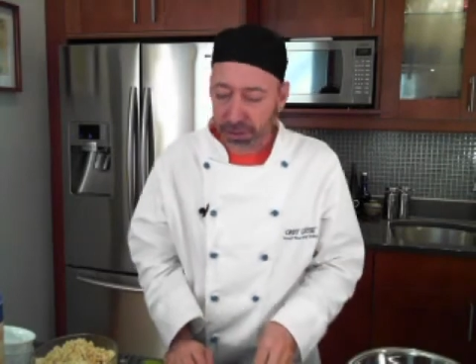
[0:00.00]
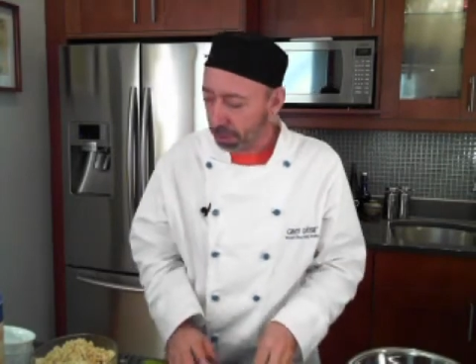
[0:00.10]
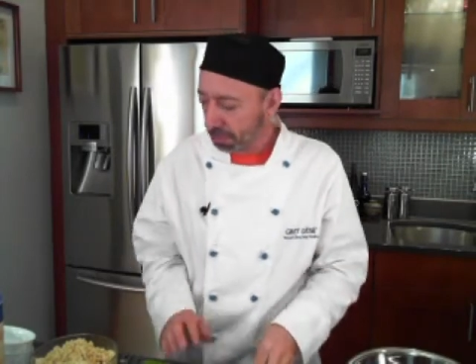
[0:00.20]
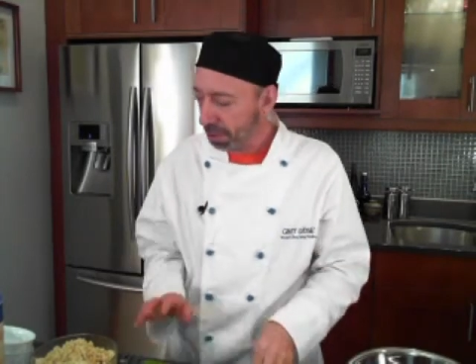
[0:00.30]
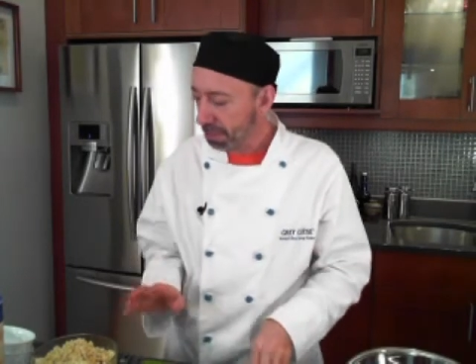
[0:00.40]

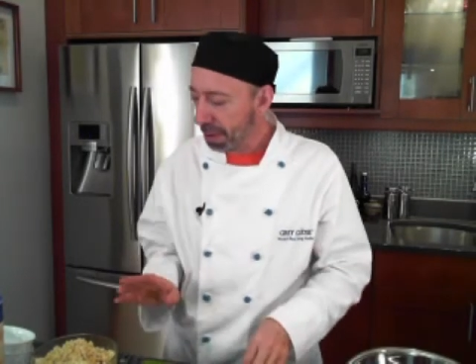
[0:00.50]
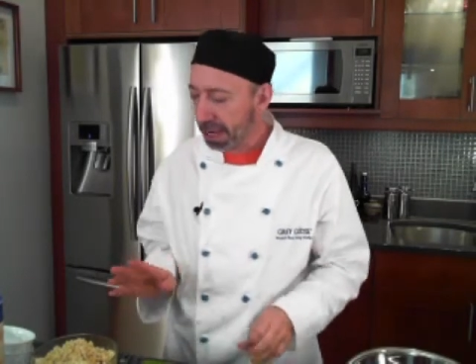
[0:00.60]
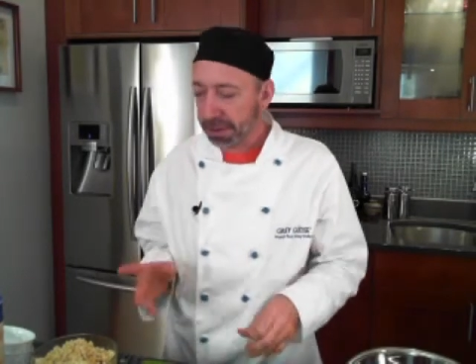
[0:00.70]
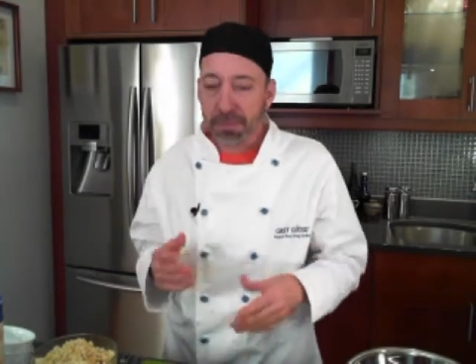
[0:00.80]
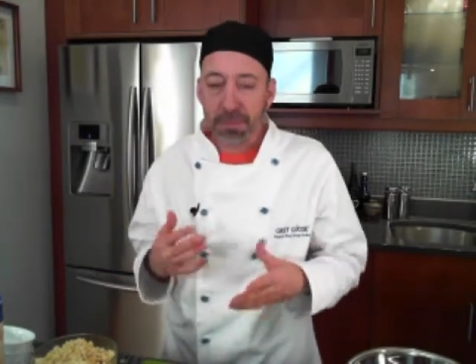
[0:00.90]
So I'm going to
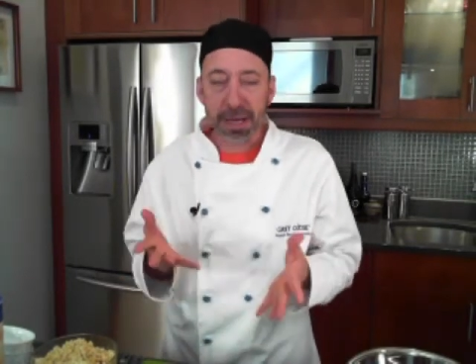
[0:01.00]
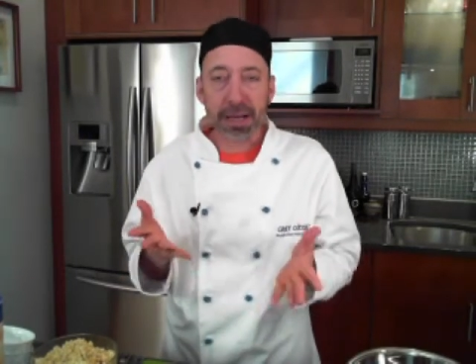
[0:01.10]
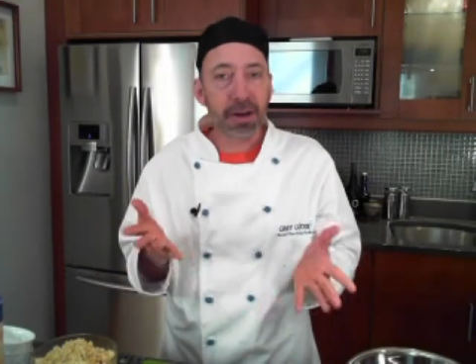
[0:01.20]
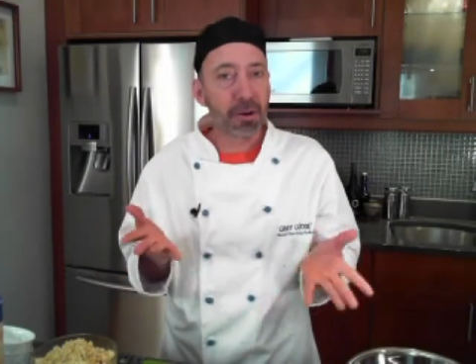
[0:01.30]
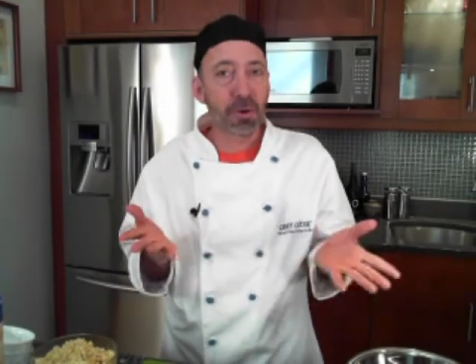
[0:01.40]
make
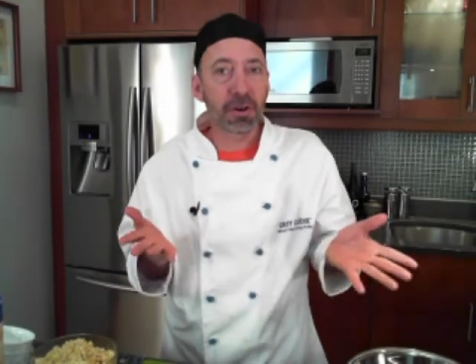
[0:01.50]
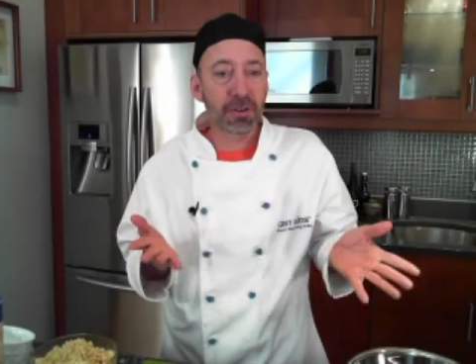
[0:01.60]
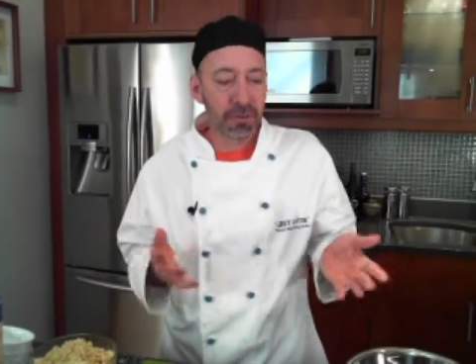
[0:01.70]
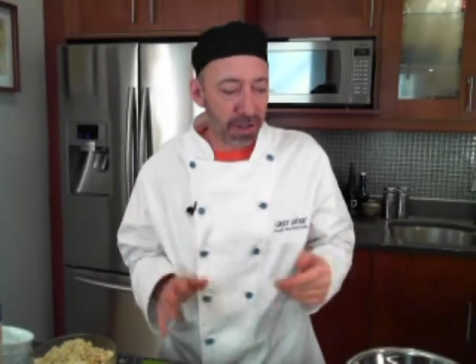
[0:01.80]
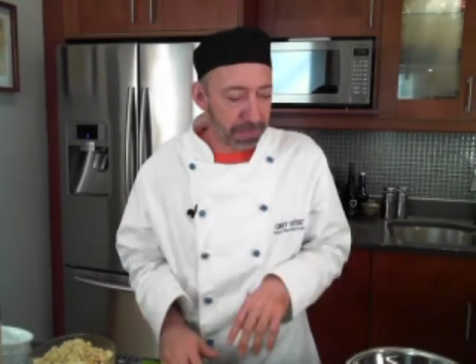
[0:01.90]
a corn
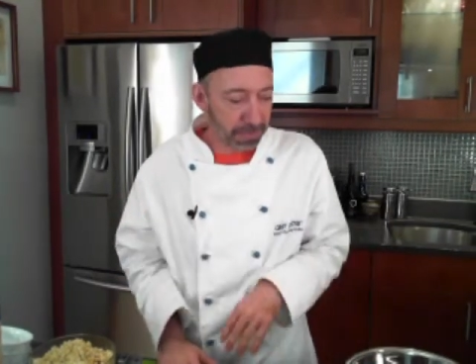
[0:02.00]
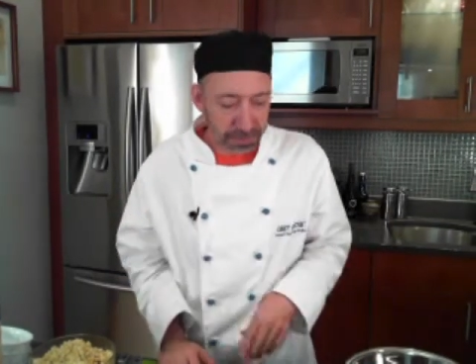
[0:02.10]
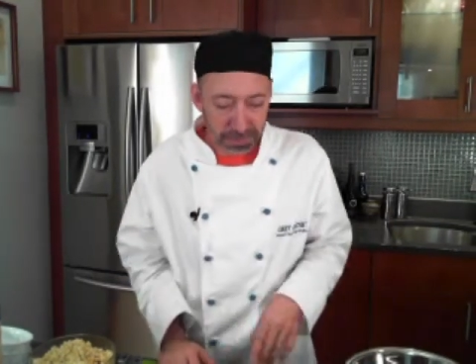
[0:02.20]
souffle.